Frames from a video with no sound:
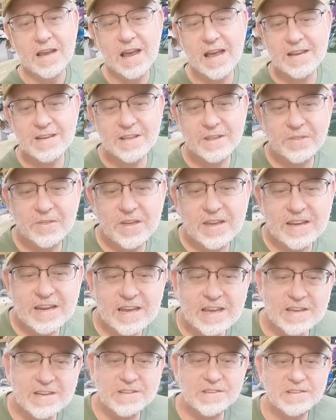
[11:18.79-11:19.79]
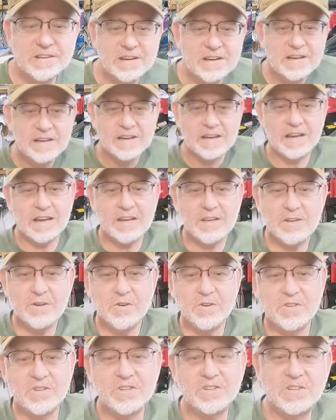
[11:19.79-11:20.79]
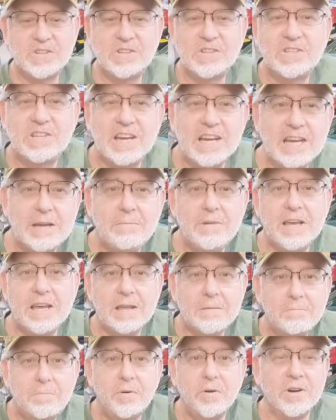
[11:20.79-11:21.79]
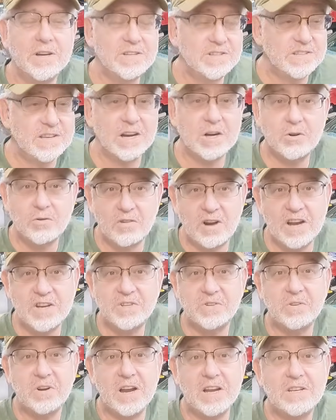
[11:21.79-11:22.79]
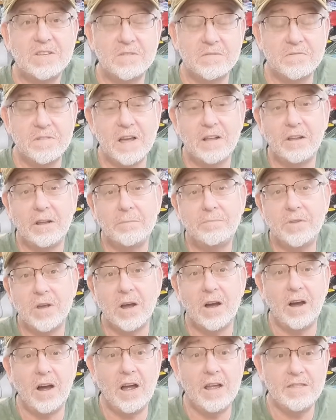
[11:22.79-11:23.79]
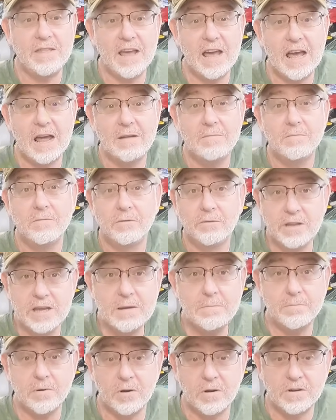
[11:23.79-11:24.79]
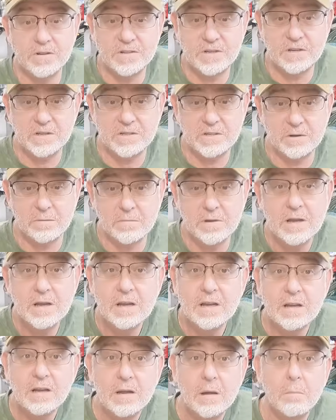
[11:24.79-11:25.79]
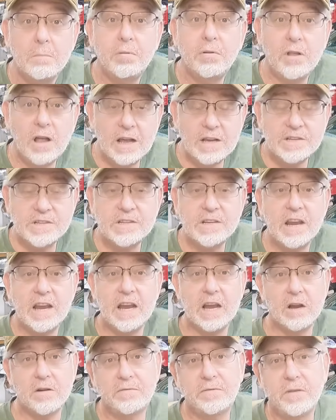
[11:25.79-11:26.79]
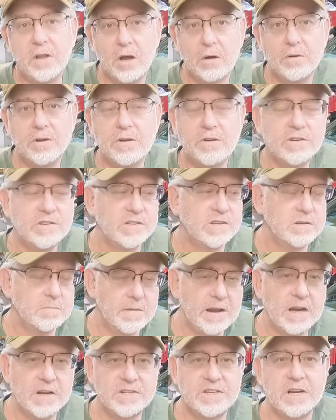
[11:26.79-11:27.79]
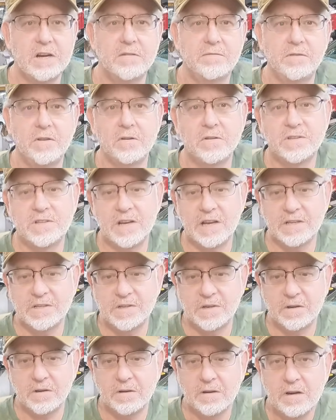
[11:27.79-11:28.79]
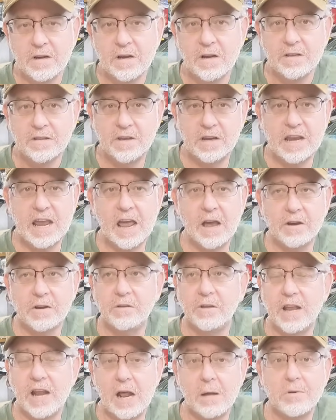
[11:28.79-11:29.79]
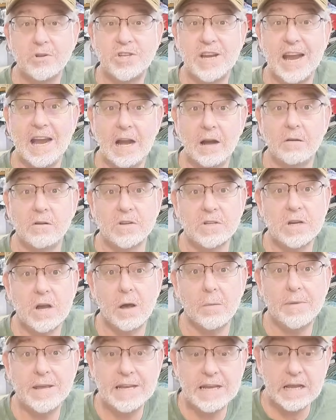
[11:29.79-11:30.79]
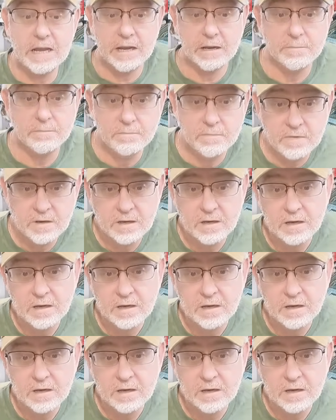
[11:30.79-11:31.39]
And the thing is, it uses the same inputs that Chrysler had developed on that lean burn system, plus airflow. It uses a mass airflow sensor to calculate how much air is coming in.